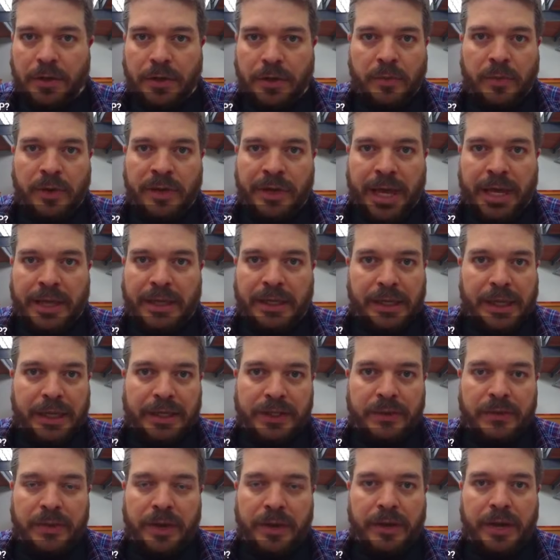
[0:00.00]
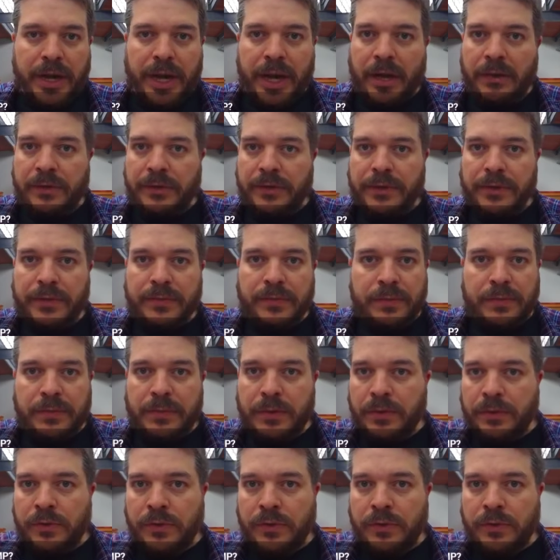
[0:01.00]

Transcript: You will not collect $200.